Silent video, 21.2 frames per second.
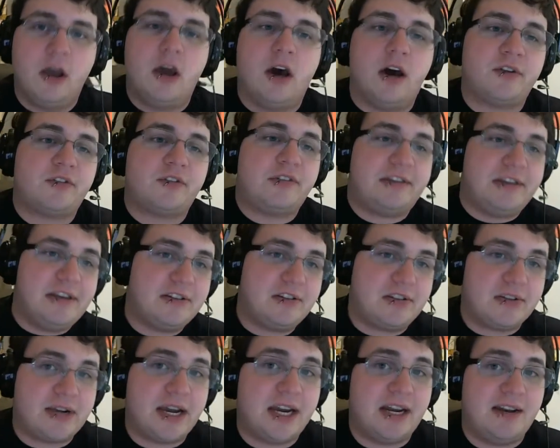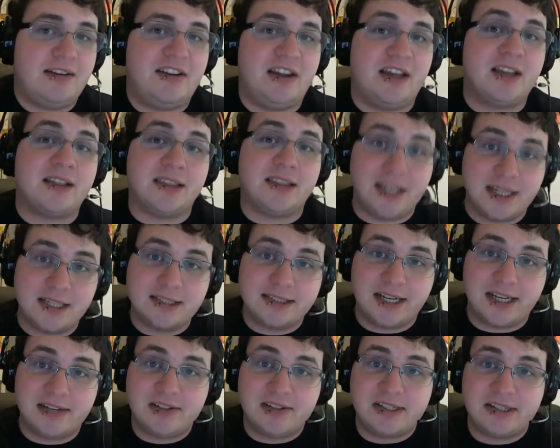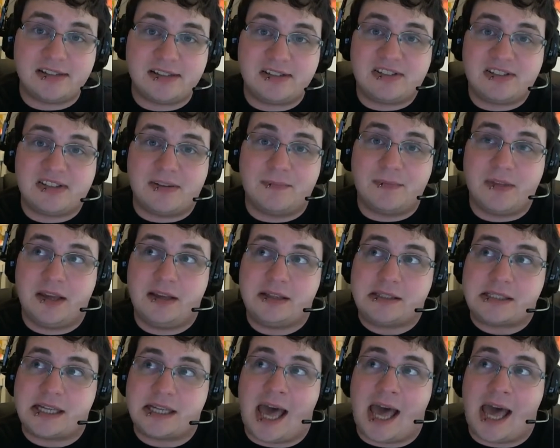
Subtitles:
A cheese strategy in League of Legends is something